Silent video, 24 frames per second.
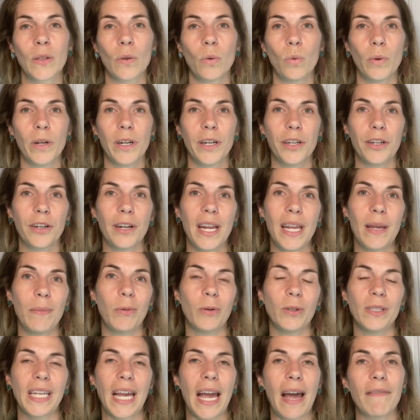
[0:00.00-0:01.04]
where you're able
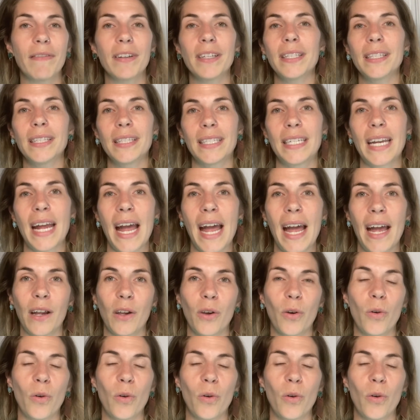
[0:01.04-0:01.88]
to have a snack